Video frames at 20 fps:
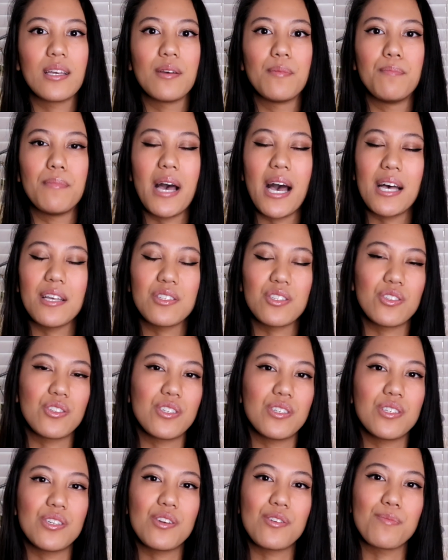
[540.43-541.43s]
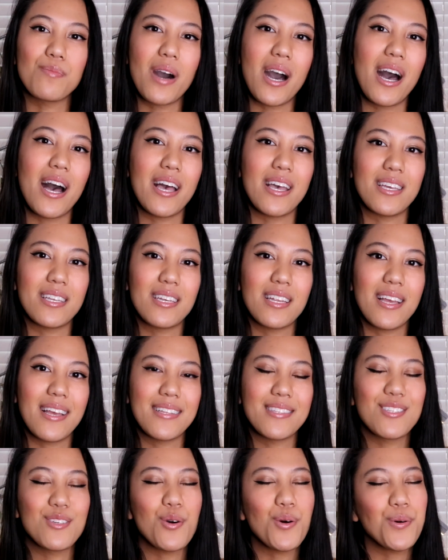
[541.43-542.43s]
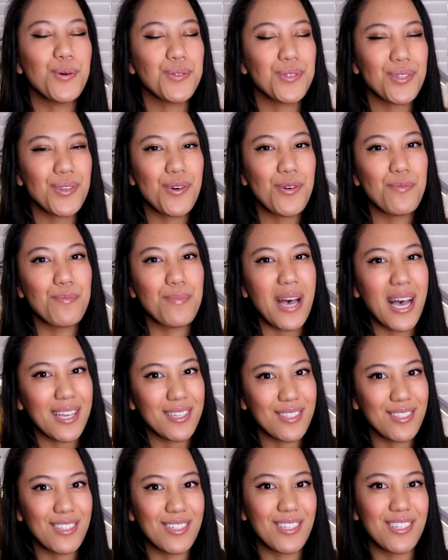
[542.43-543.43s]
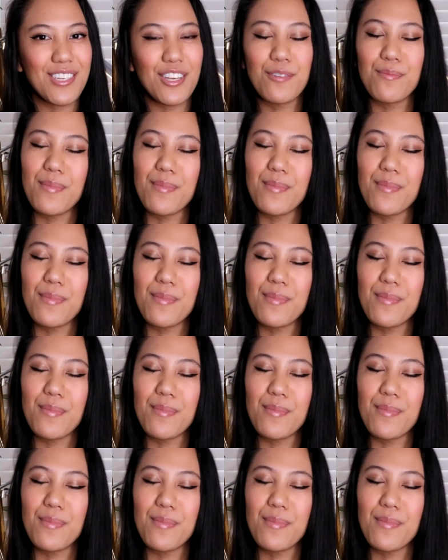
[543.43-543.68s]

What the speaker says: master your mind and to also master your